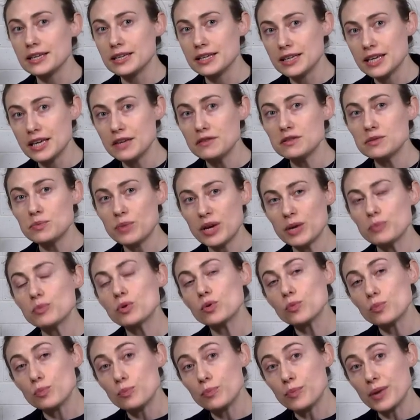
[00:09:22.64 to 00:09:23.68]
gives
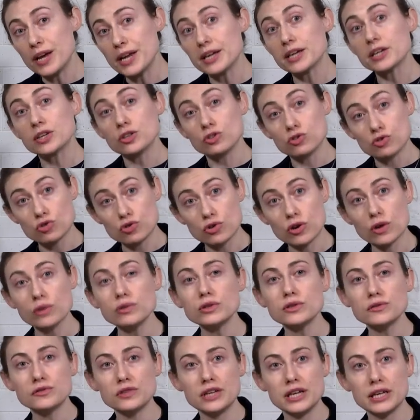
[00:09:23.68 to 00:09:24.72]
people better control
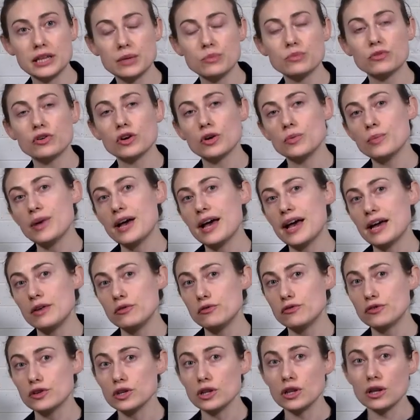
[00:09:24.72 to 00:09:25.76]
of their lymphoma and
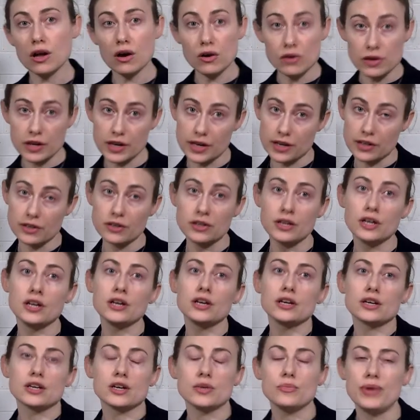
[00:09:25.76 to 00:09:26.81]
for longer
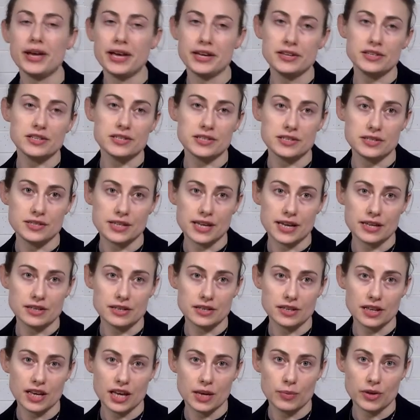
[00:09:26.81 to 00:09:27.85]
compared to
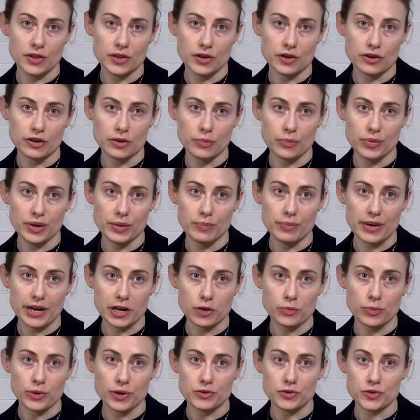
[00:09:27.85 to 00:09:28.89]
standard chemotherapy
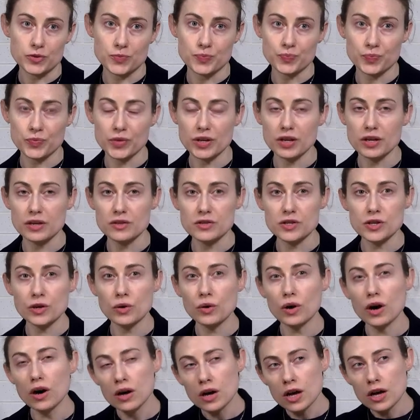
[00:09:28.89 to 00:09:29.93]
backbones. And
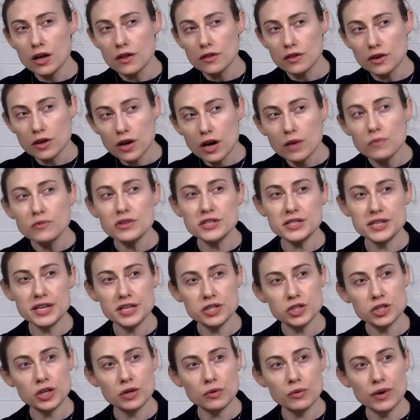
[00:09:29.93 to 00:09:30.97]
so the
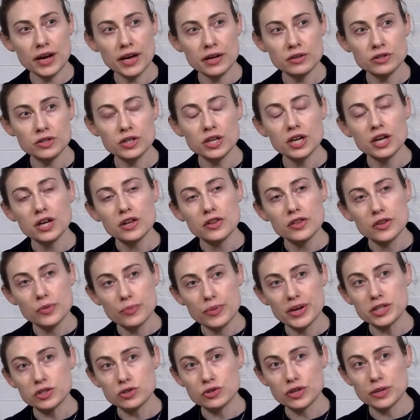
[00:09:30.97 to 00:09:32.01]
conversation around the
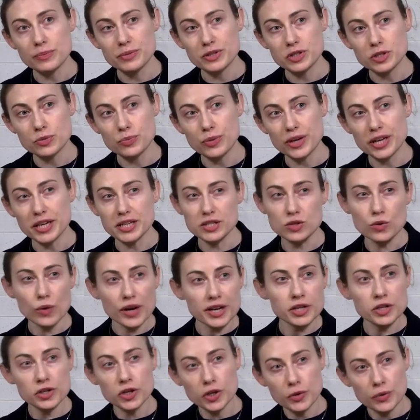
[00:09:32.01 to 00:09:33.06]
best treatment to pick is quite a
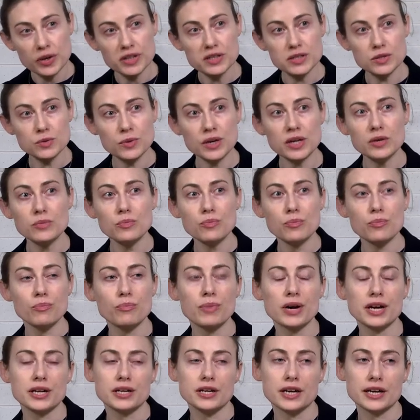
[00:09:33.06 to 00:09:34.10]
nuanced one,
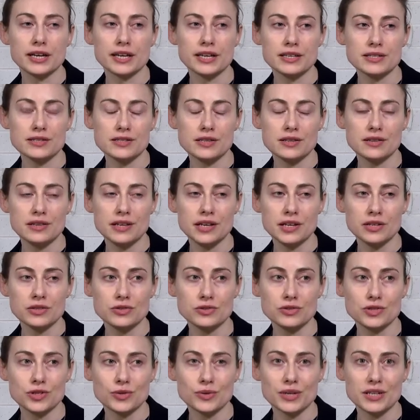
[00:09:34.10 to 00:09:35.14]
but I guess the thing
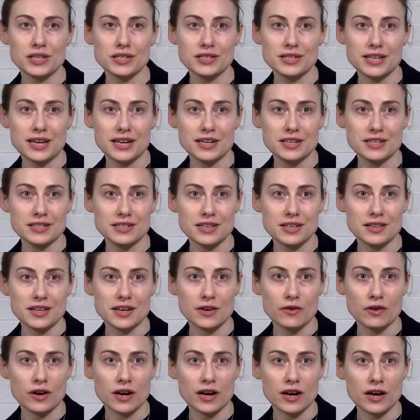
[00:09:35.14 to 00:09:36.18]
to understand is that
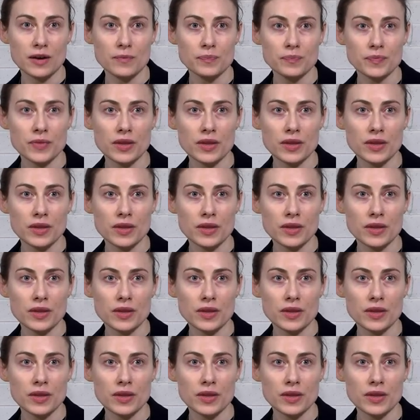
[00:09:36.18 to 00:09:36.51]
there are